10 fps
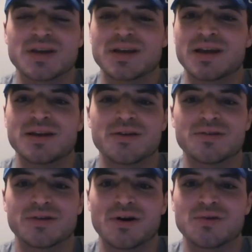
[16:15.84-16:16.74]
any
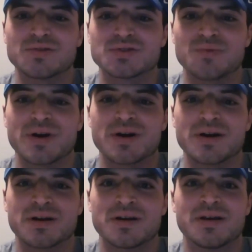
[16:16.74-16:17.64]
other coach
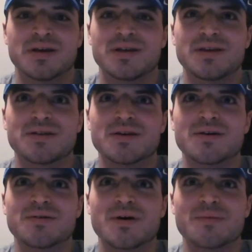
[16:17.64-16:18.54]
where, you
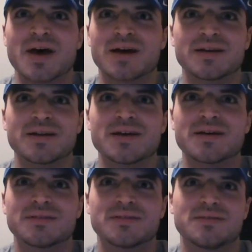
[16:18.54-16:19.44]
know, I'm not
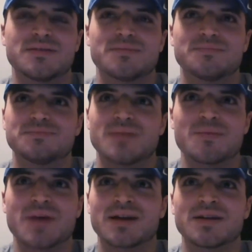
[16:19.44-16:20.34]

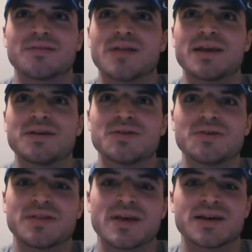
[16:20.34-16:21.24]
gonna let you
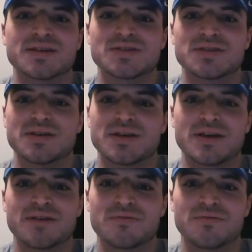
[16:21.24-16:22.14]
do this. If